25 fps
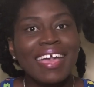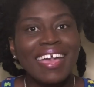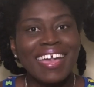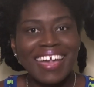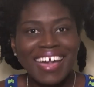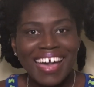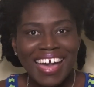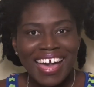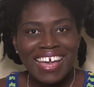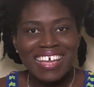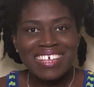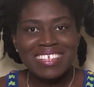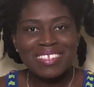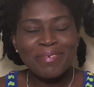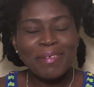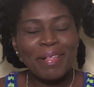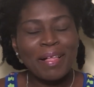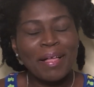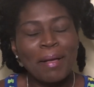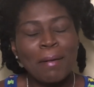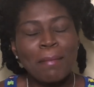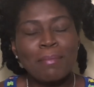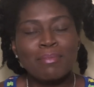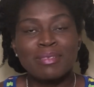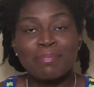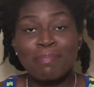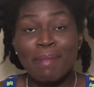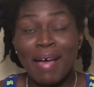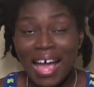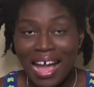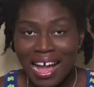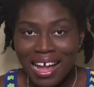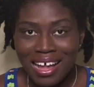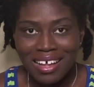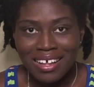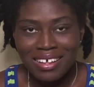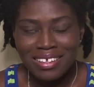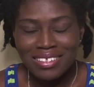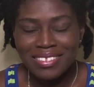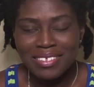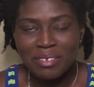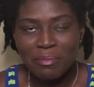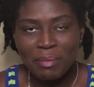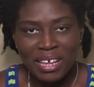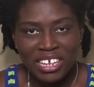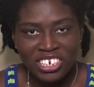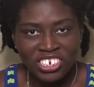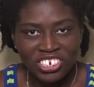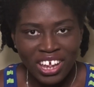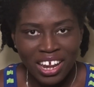guys, welcome back to
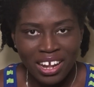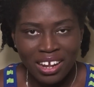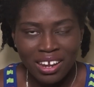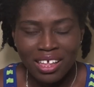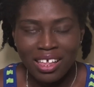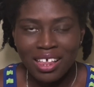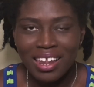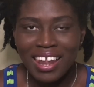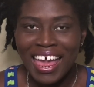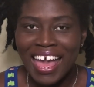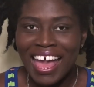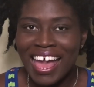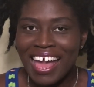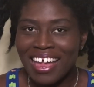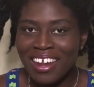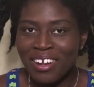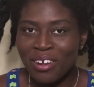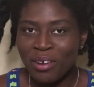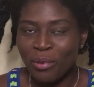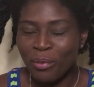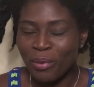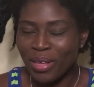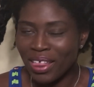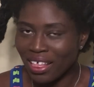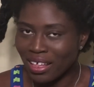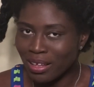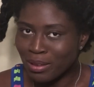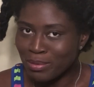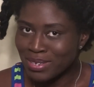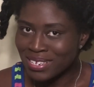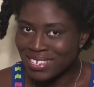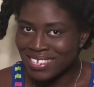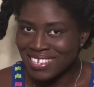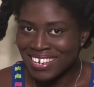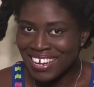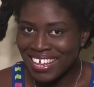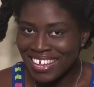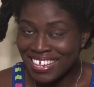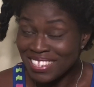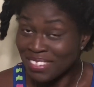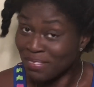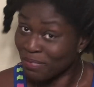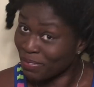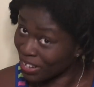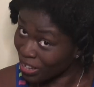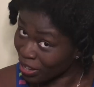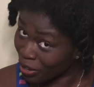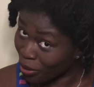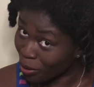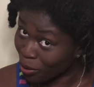my channel and welcome to today's
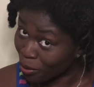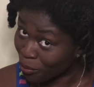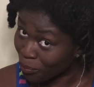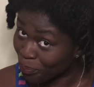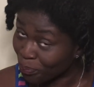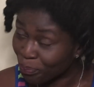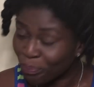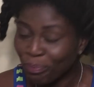video.